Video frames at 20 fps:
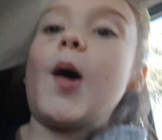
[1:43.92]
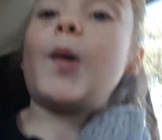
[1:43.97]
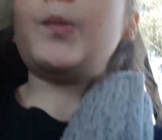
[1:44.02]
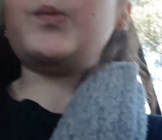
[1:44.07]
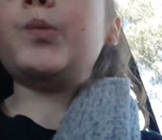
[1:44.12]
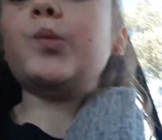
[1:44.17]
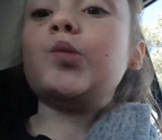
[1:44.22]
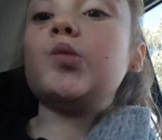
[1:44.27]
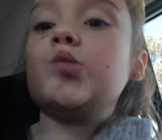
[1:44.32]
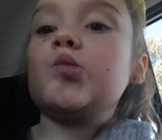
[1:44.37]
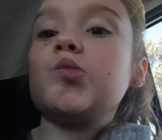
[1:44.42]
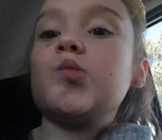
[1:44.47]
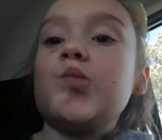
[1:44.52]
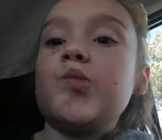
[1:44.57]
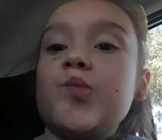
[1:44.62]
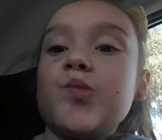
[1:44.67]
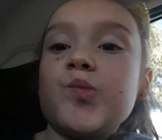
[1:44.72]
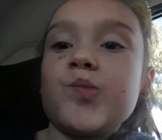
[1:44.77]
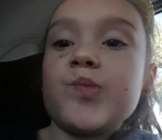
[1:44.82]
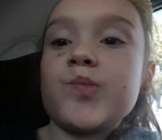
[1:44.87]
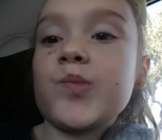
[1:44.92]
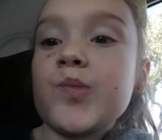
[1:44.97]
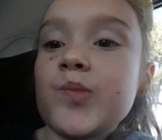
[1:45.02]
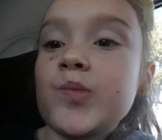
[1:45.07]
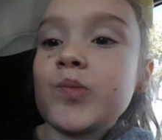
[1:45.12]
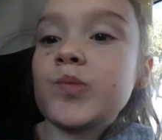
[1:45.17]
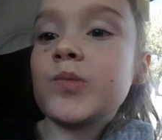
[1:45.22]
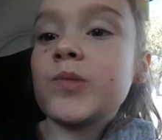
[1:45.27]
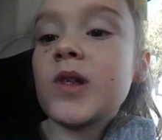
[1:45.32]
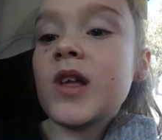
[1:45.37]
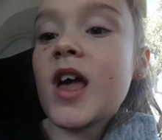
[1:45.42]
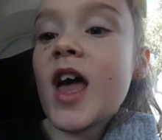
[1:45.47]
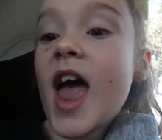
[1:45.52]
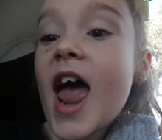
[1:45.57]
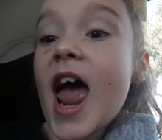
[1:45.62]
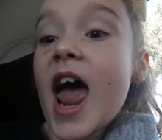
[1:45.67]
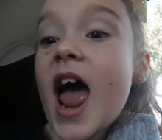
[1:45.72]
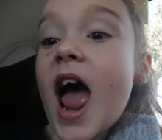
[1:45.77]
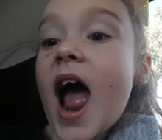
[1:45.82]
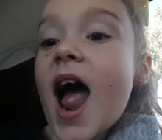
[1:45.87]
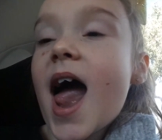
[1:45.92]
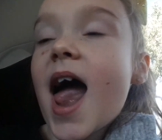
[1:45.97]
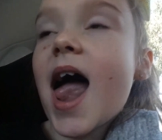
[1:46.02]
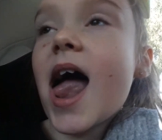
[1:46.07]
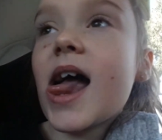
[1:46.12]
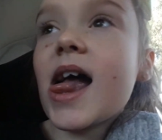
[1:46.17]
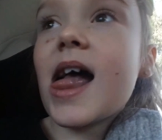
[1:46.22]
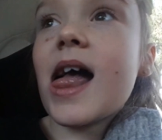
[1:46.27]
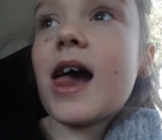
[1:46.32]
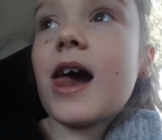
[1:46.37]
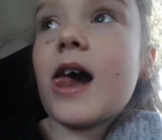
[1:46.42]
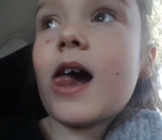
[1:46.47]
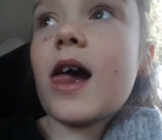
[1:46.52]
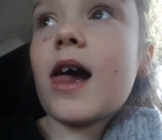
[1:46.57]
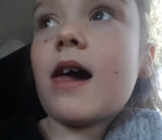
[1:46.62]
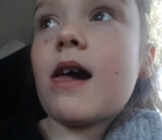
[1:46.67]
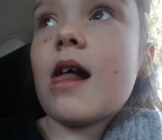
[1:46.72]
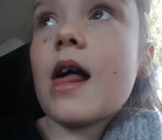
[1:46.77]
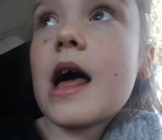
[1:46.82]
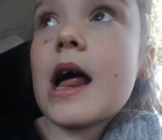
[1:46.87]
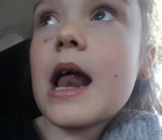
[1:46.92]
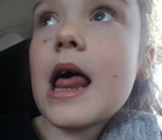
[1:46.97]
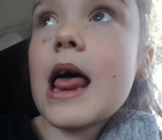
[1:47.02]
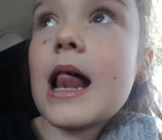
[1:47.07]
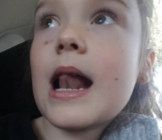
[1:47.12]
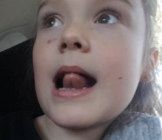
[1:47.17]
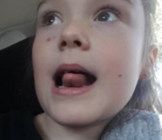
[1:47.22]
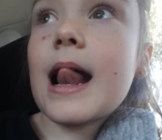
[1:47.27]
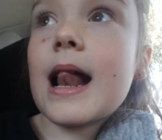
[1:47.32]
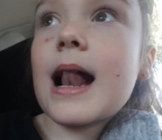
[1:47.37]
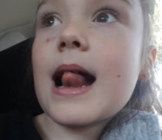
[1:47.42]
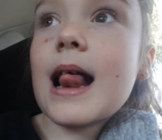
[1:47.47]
Do you have any pets? And if you do, how many?